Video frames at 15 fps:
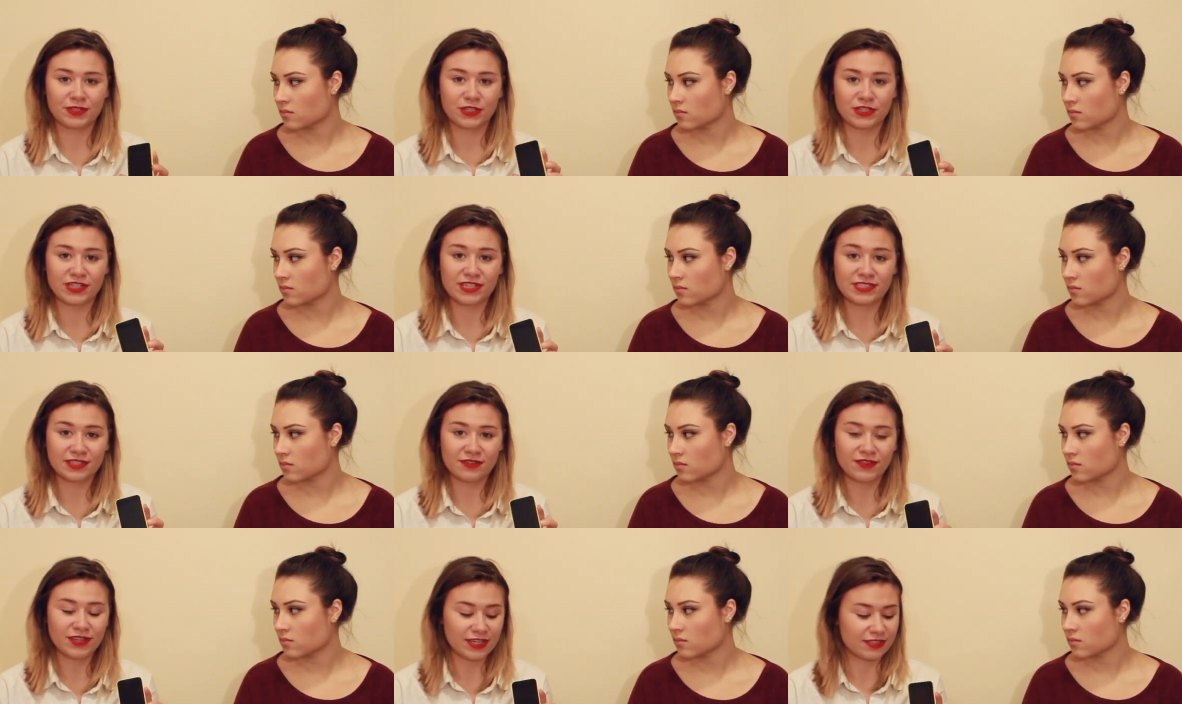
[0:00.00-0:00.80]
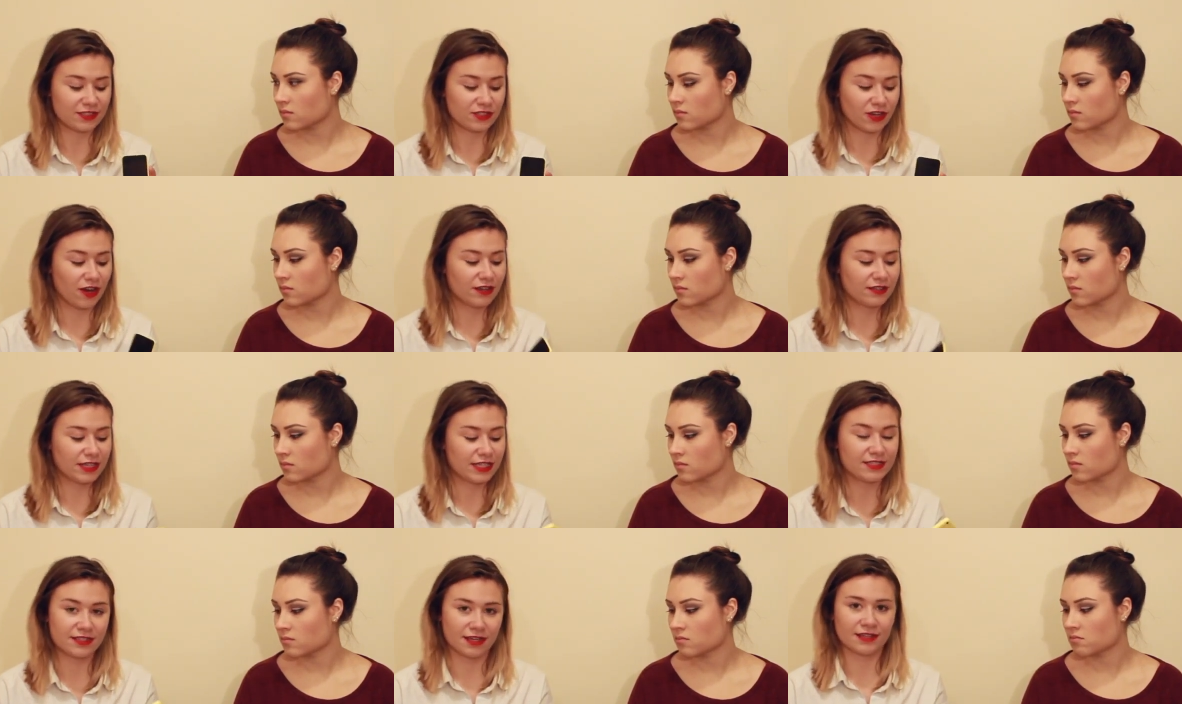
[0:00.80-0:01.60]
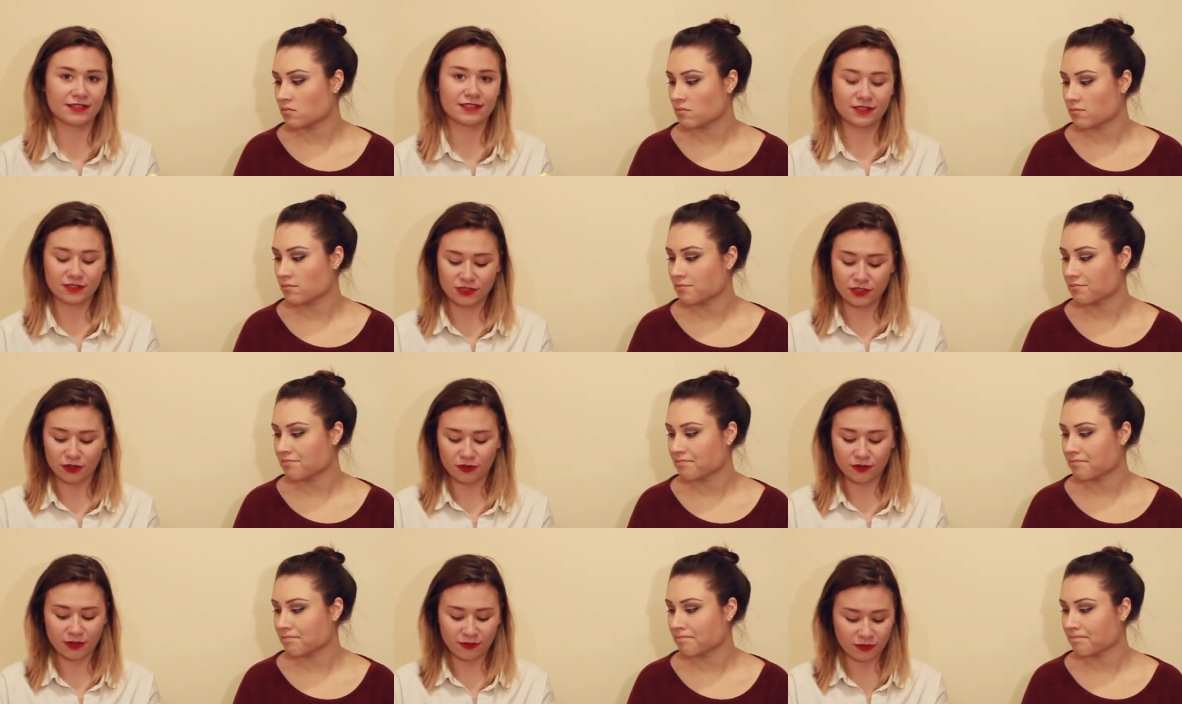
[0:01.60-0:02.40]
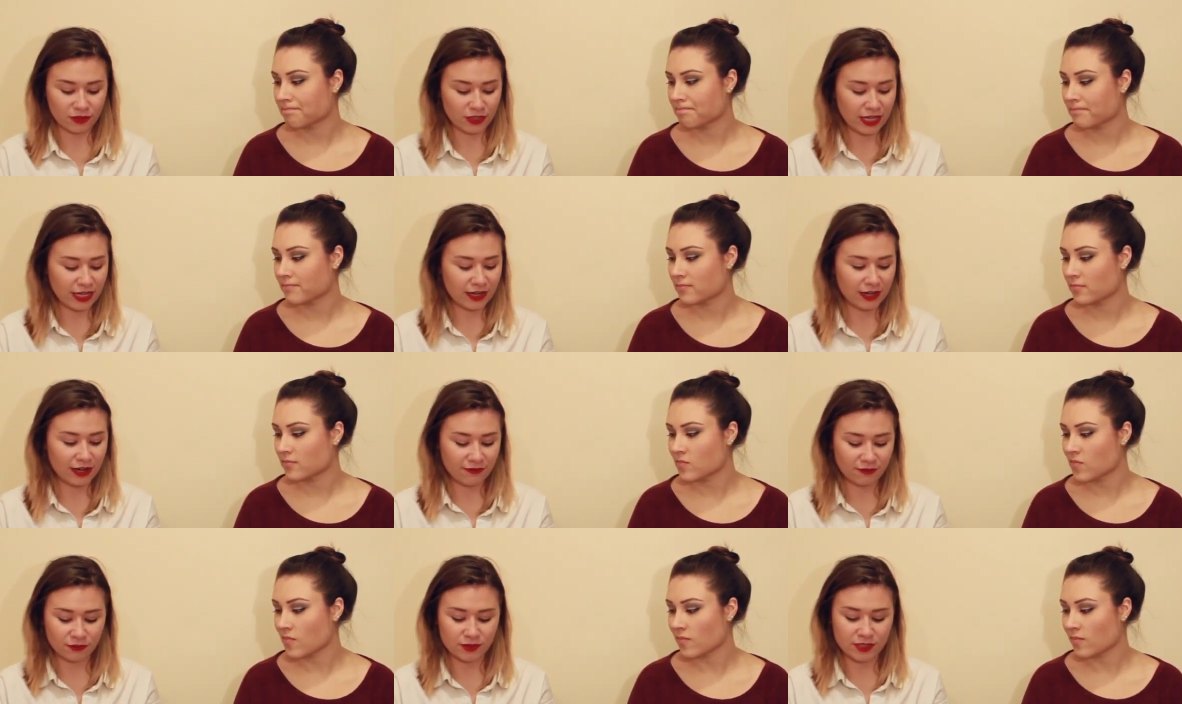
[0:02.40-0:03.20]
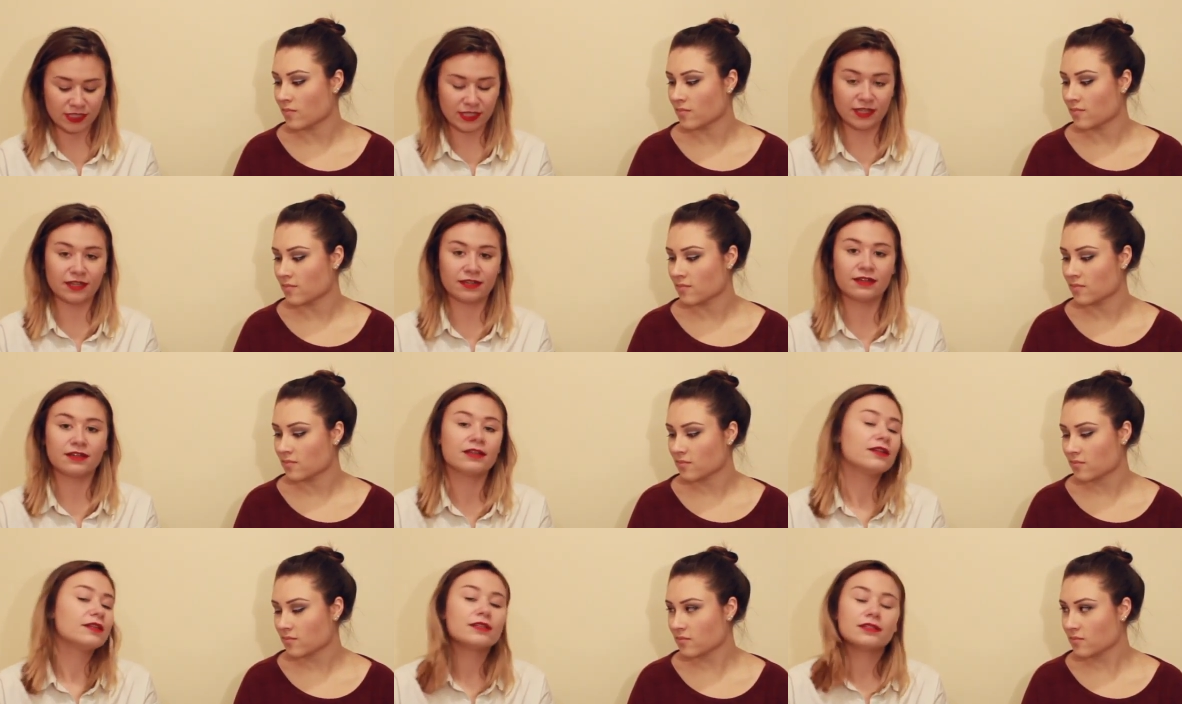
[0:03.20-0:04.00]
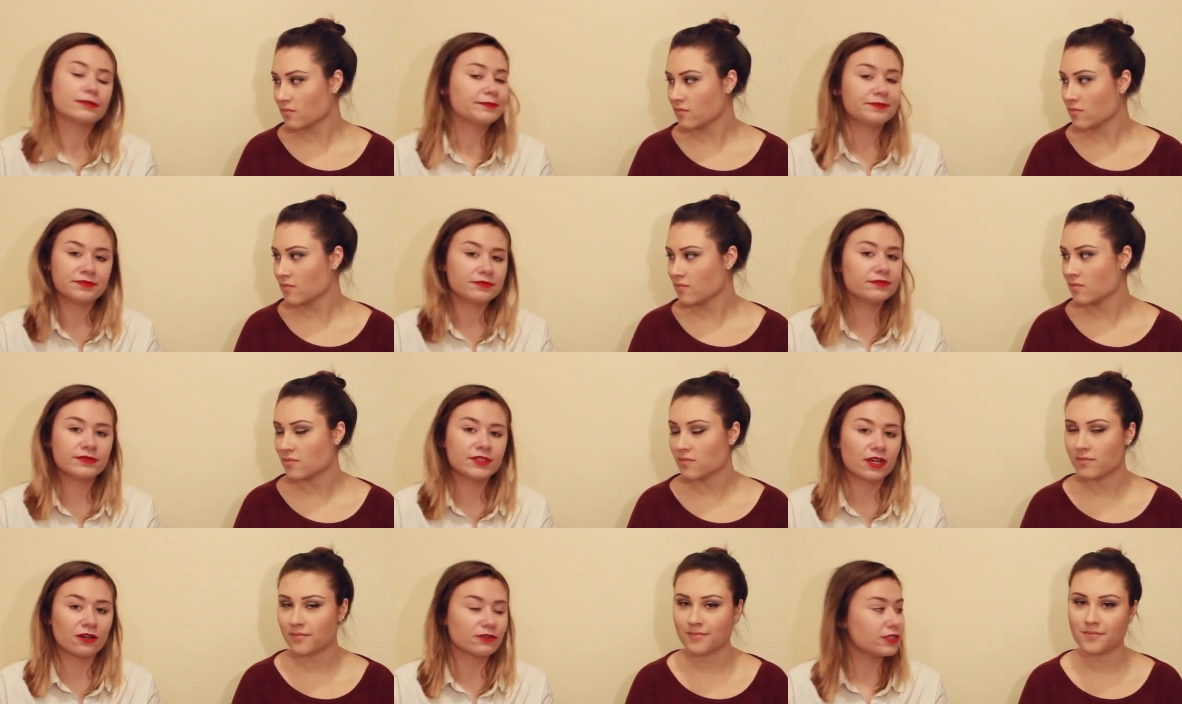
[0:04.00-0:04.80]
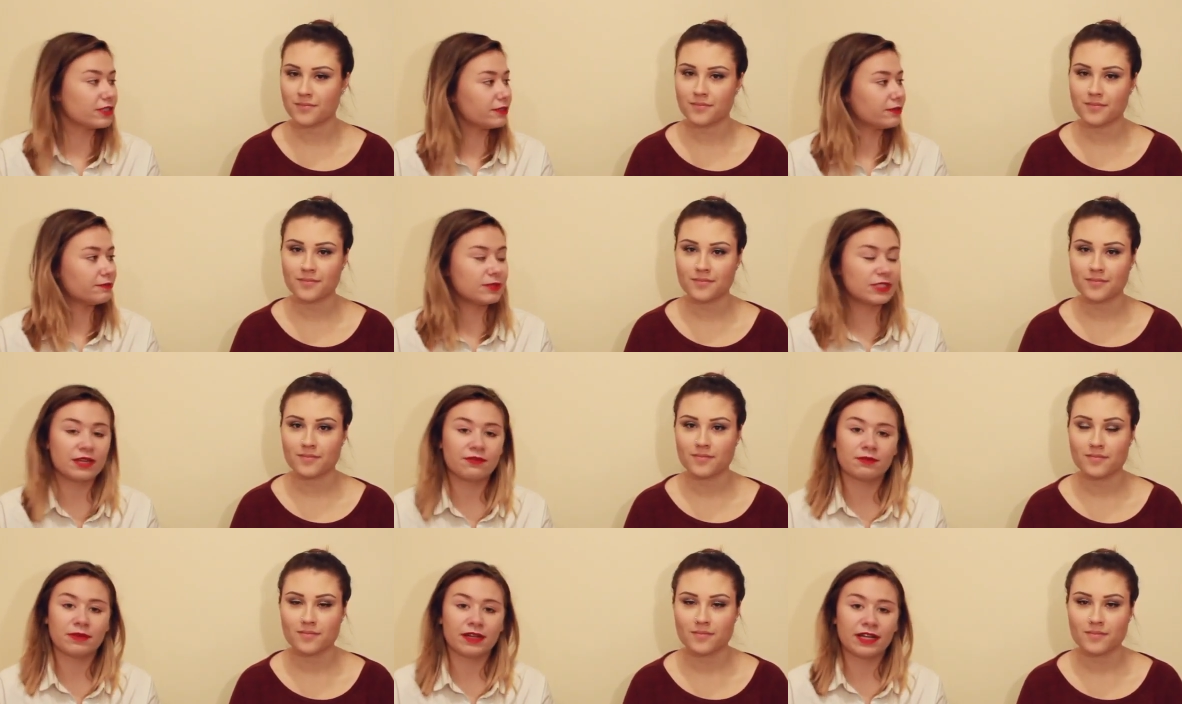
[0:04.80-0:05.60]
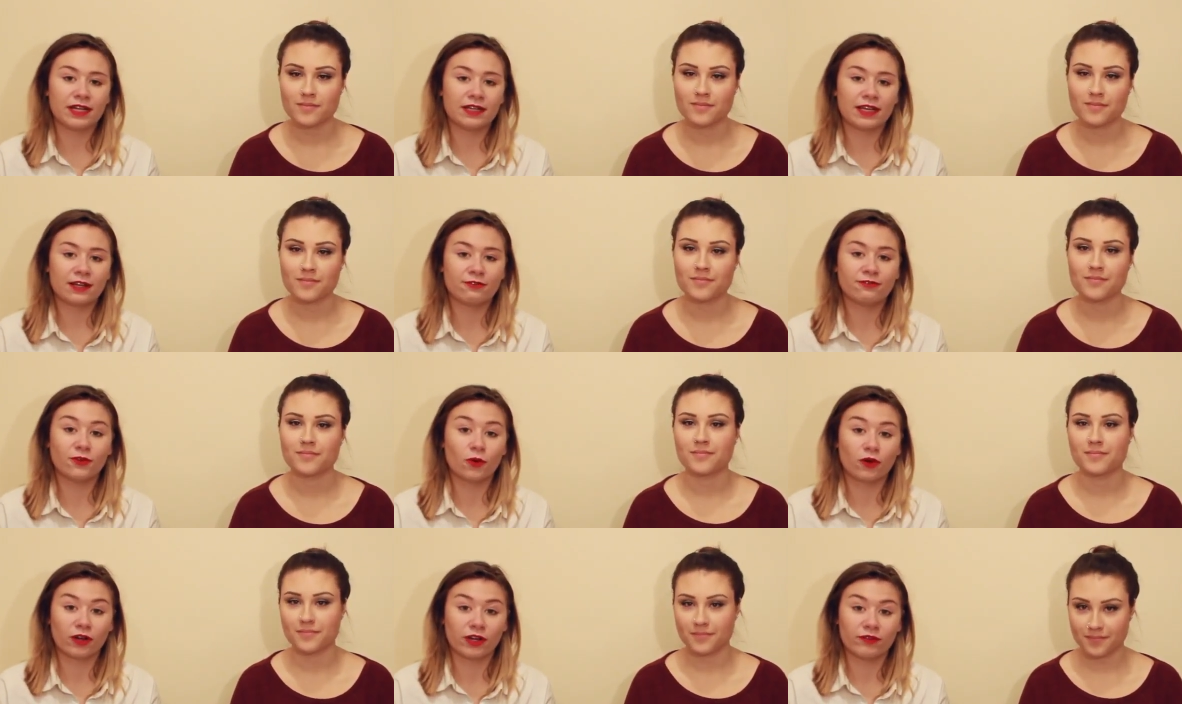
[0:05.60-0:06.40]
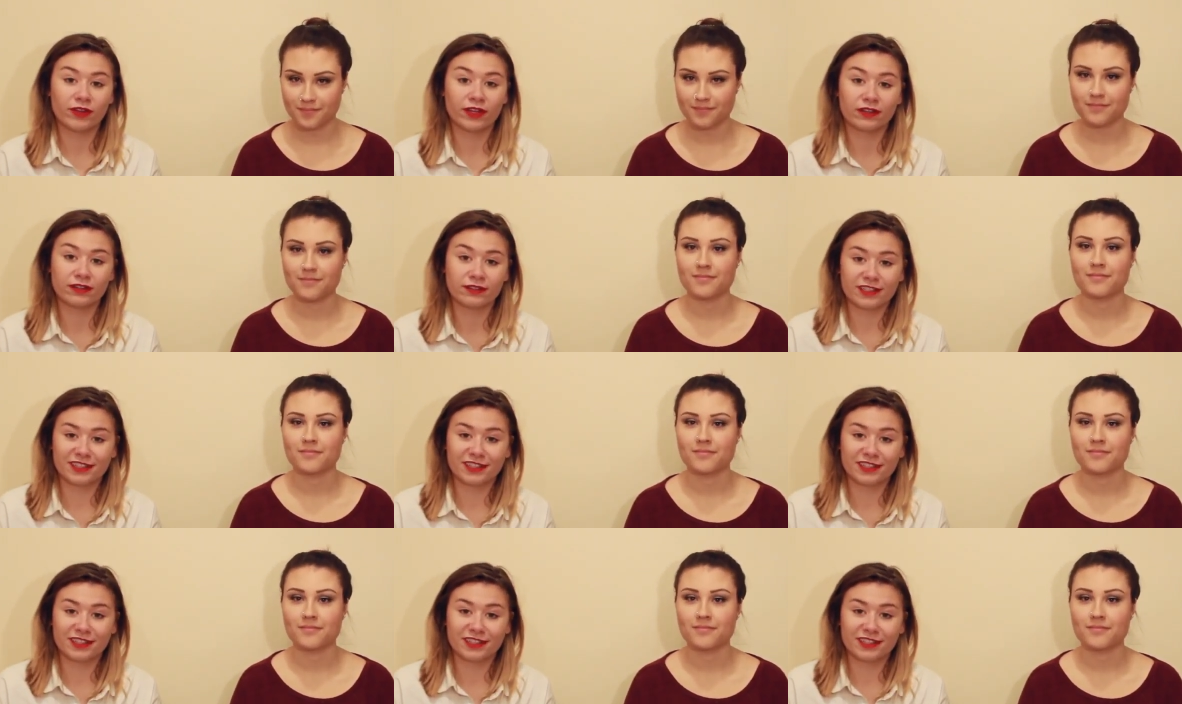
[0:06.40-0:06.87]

Speaker 1: goodness of it, it's not. It sucks. So if you're looking at an iPhone C, don't. Save the money, get a four even.